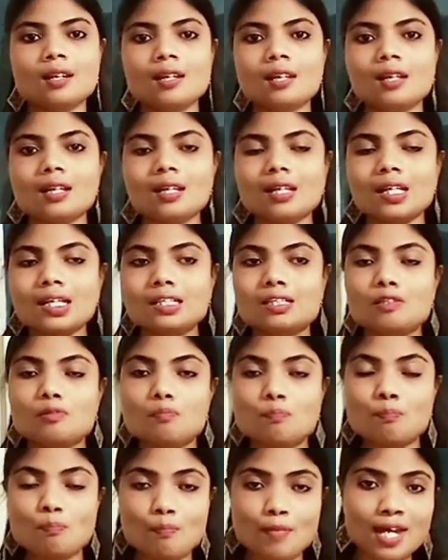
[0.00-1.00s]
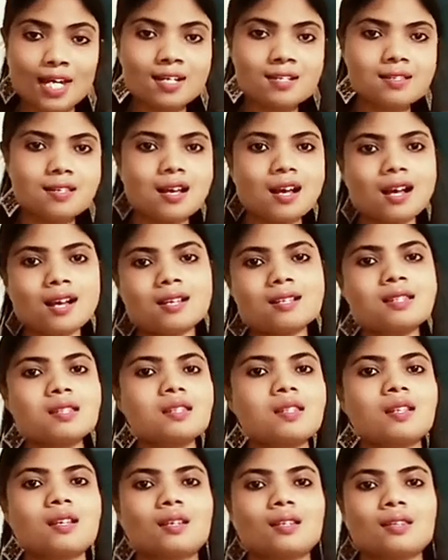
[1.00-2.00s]
it makes us
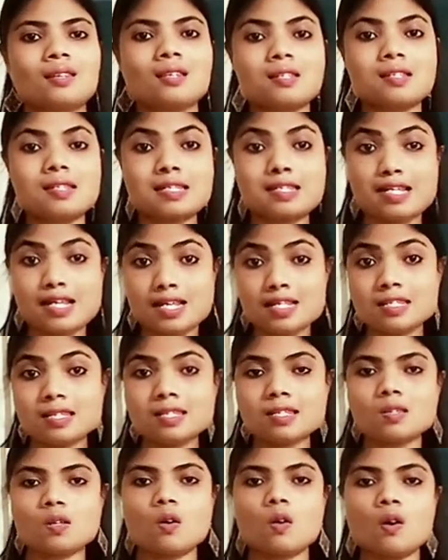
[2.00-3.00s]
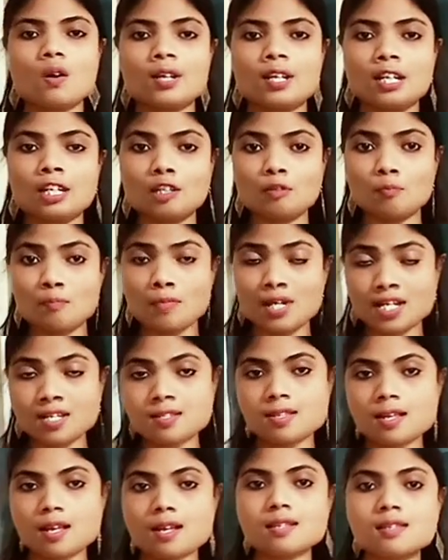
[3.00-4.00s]
the sense, or it makes
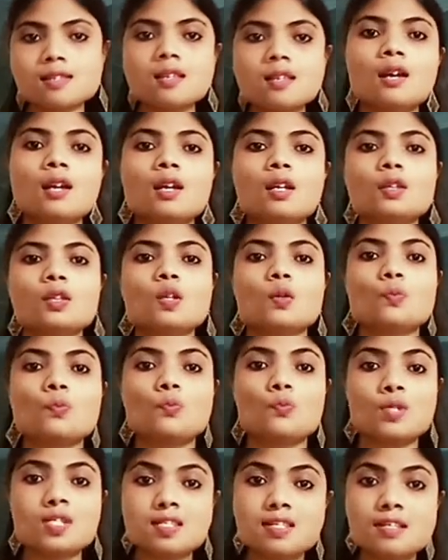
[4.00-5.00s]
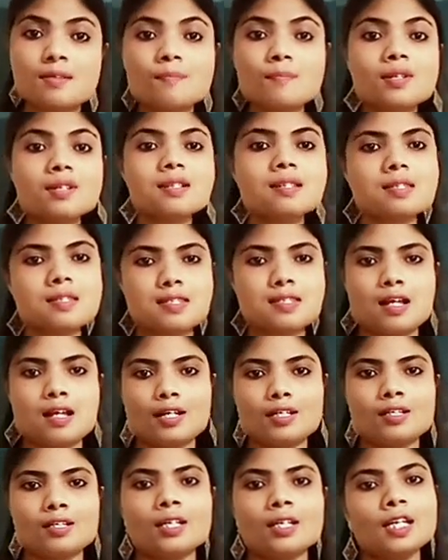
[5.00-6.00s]
us the visible sun
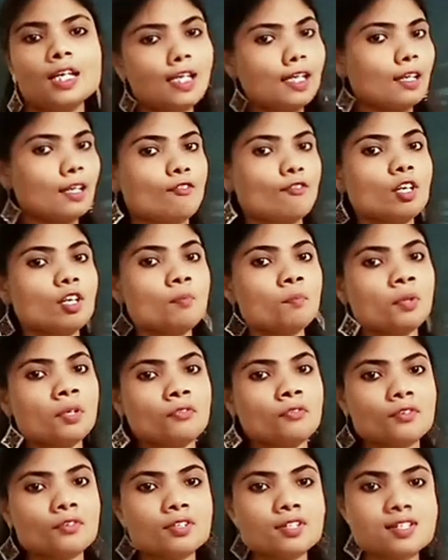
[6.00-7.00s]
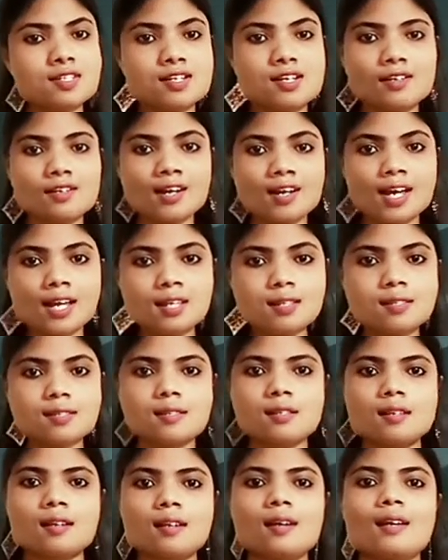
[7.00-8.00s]
even before sunrise,
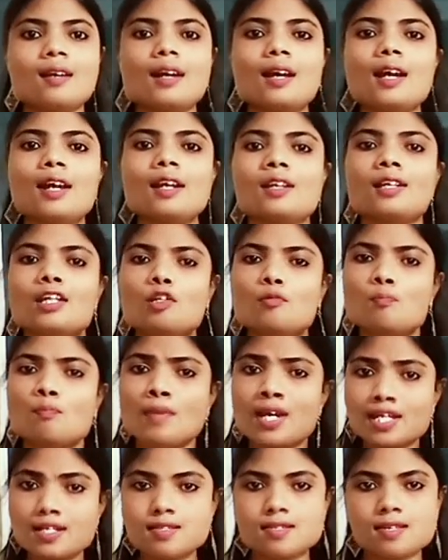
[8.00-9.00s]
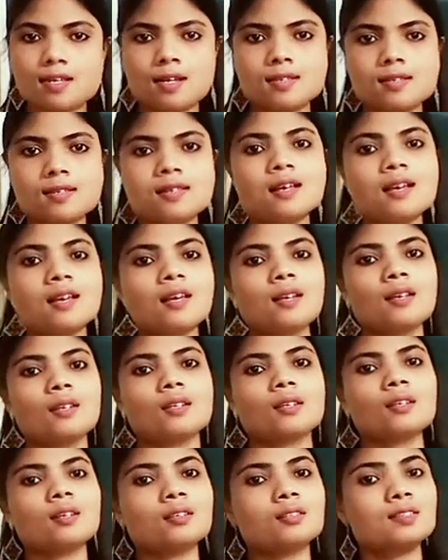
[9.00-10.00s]
and it makes us the
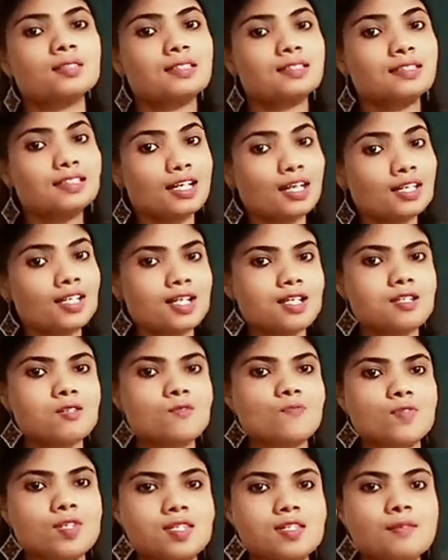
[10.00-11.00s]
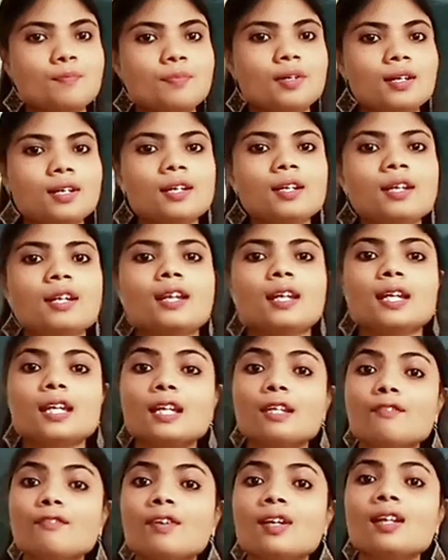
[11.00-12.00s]
sun is visible
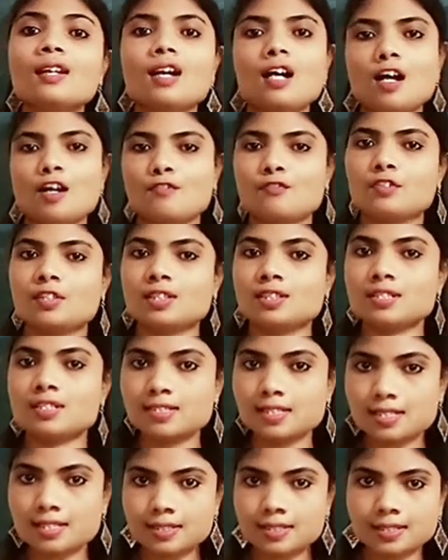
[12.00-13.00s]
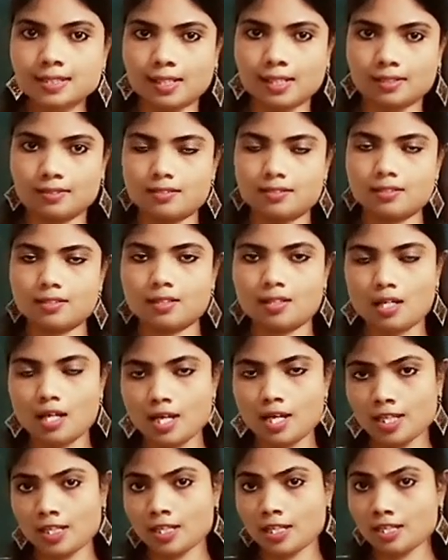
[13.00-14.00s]
even after the sunset. I
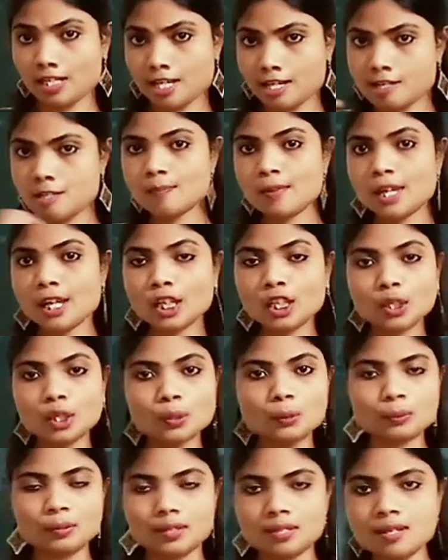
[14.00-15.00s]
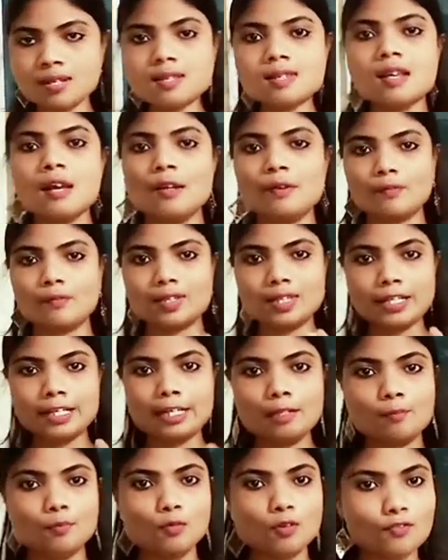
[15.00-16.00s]
can explain you this with the help
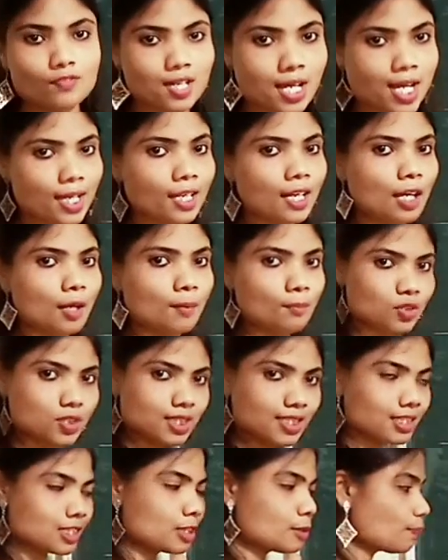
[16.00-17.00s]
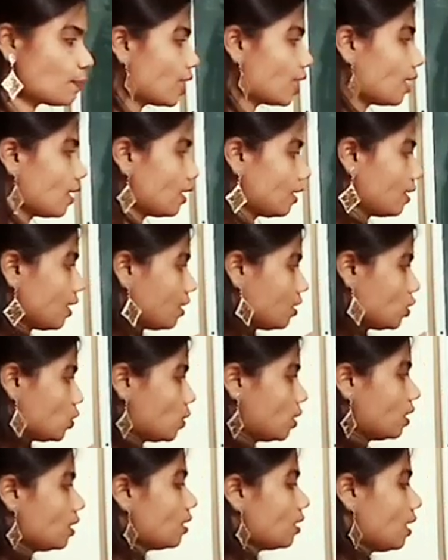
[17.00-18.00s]
of diagram. Just pay
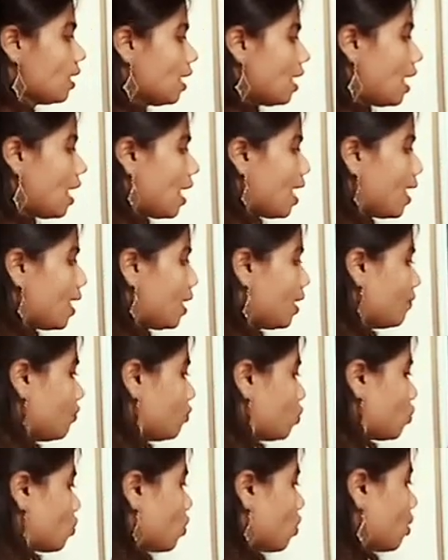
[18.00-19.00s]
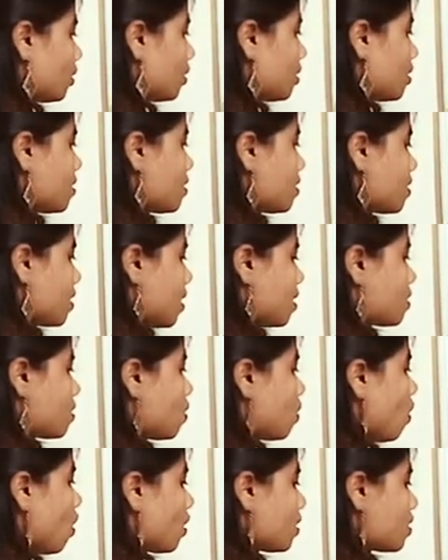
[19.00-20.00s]
attention. I have drawn this as a
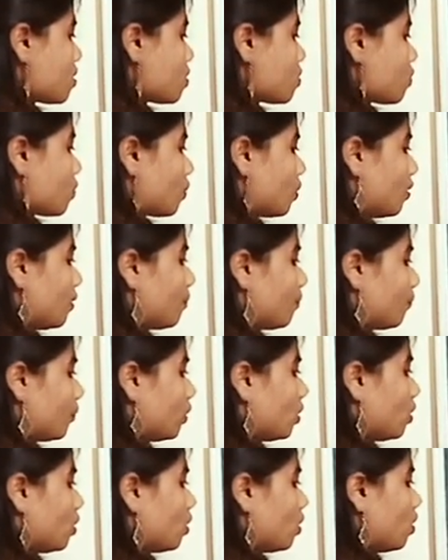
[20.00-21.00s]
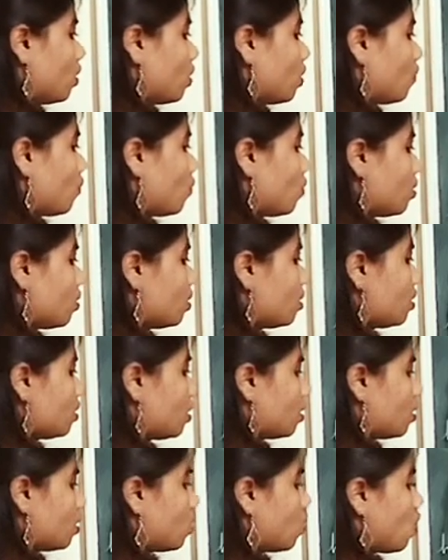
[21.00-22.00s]
horizon. What
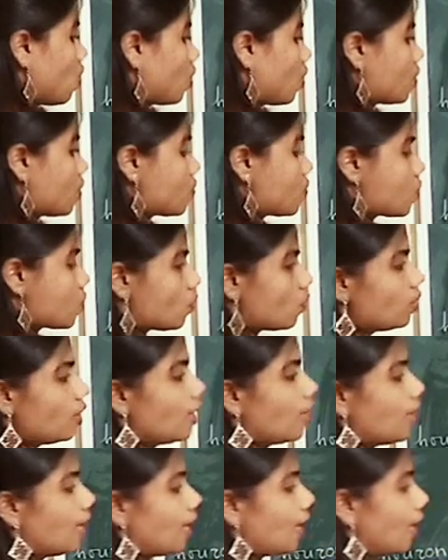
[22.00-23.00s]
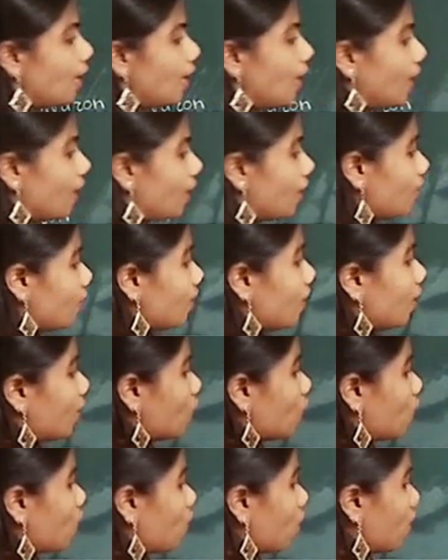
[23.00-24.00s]
horizon? and
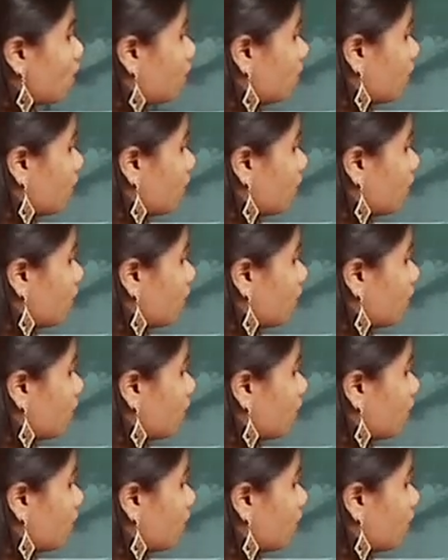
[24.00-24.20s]
your